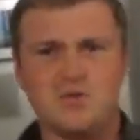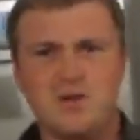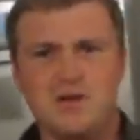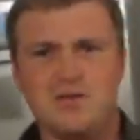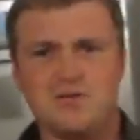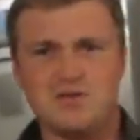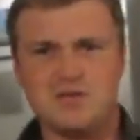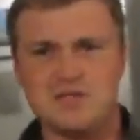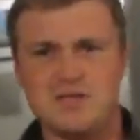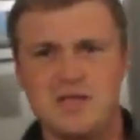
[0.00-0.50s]

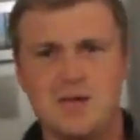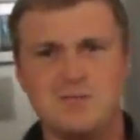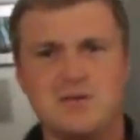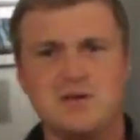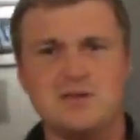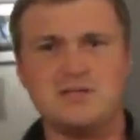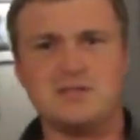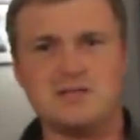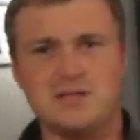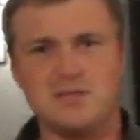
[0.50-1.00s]
Whatever his name
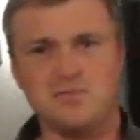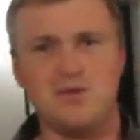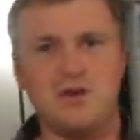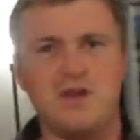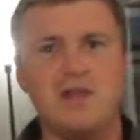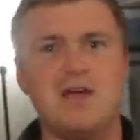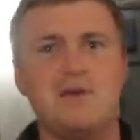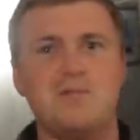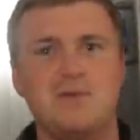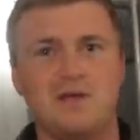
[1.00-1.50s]
is.
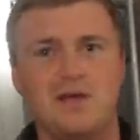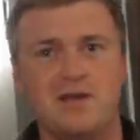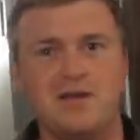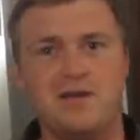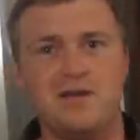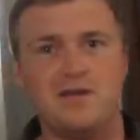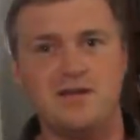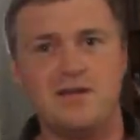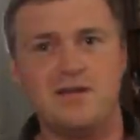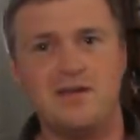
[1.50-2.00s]
Gotcha.
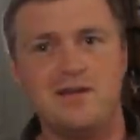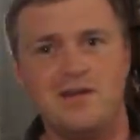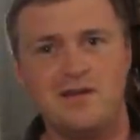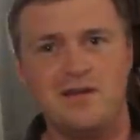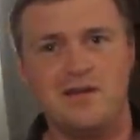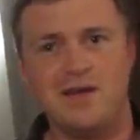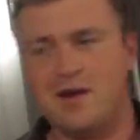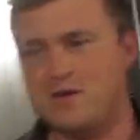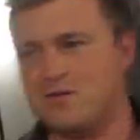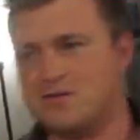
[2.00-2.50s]

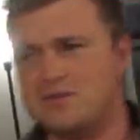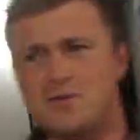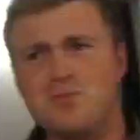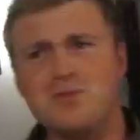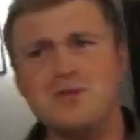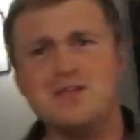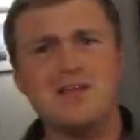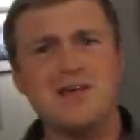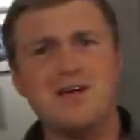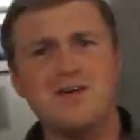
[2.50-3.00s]

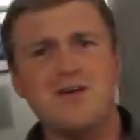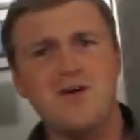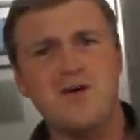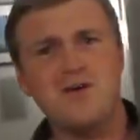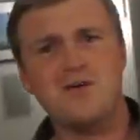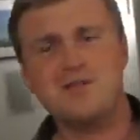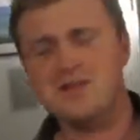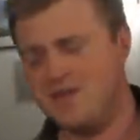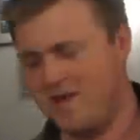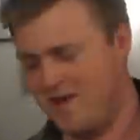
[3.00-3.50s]
Gotcha.
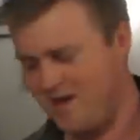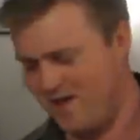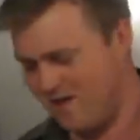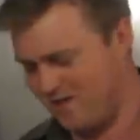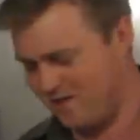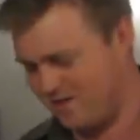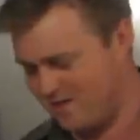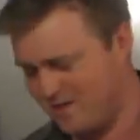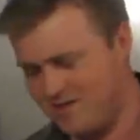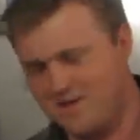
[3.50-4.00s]
Like the
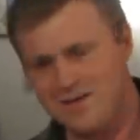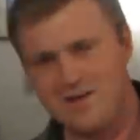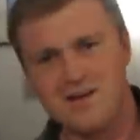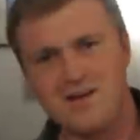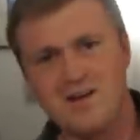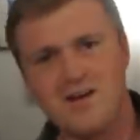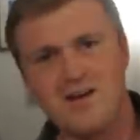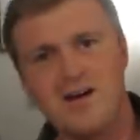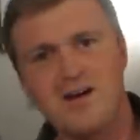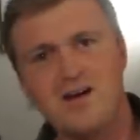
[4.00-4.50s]

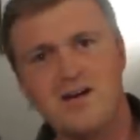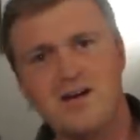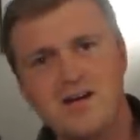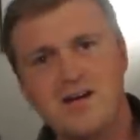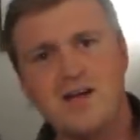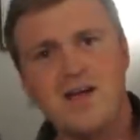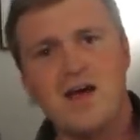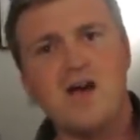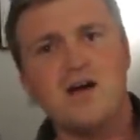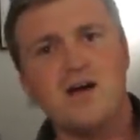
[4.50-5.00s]
remastered.
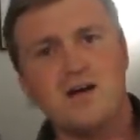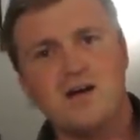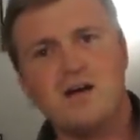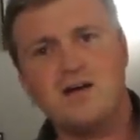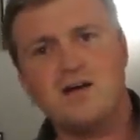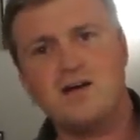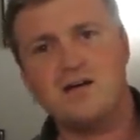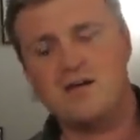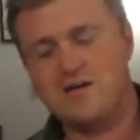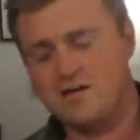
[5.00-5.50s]
Yeah.
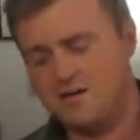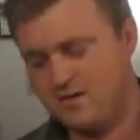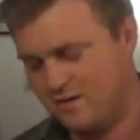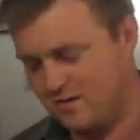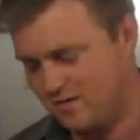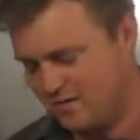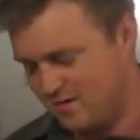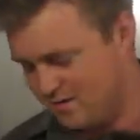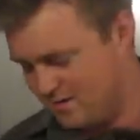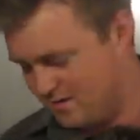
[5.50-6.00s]
Yeah, that's
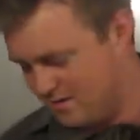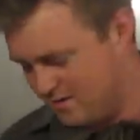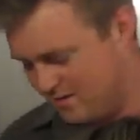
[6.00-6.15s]
terrible.